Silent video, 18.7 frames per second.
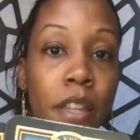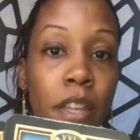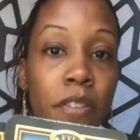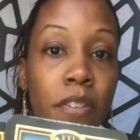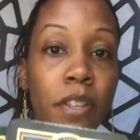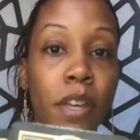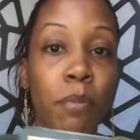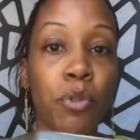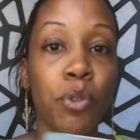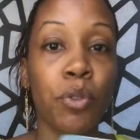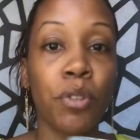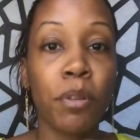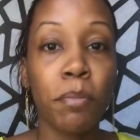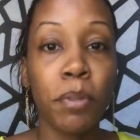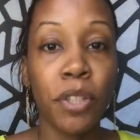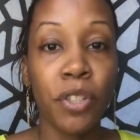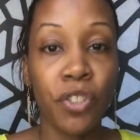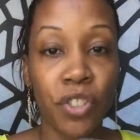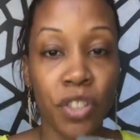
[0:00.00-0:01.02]

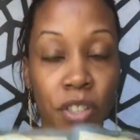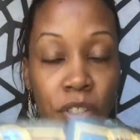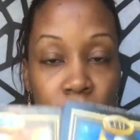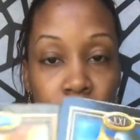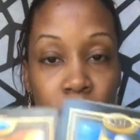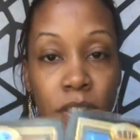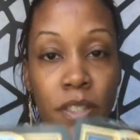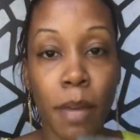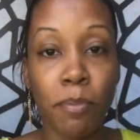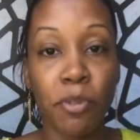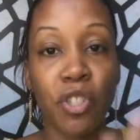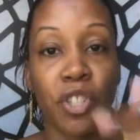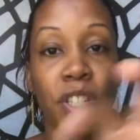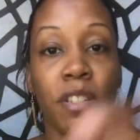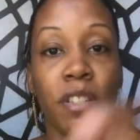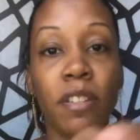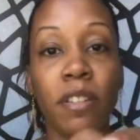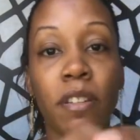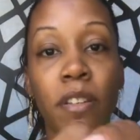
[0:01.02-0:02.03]
This
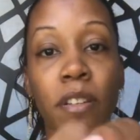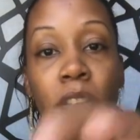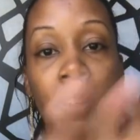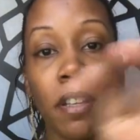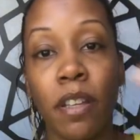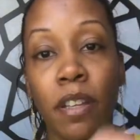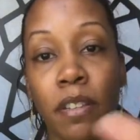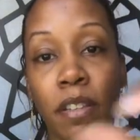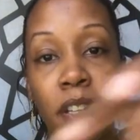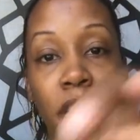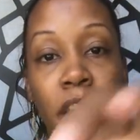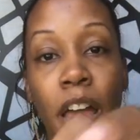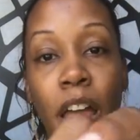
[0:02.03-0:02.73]
deception and telling